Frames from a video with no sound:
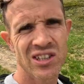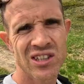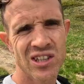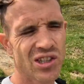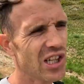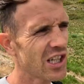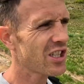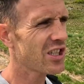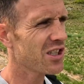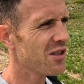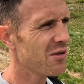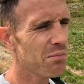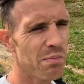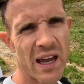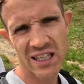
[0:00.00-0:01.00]
So Jess
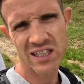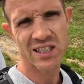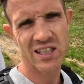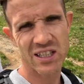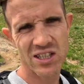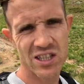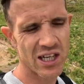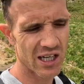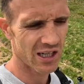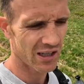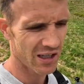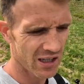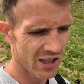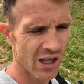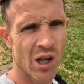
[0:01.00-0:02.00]
isn't best at
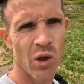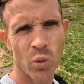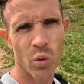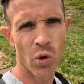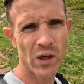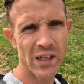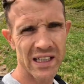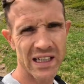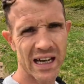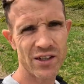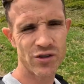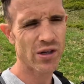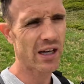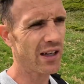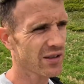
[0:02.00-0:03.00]
walking down
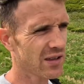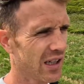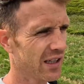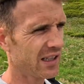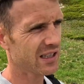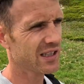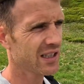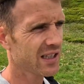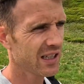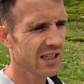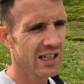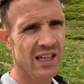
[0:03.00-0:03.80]
trails like this.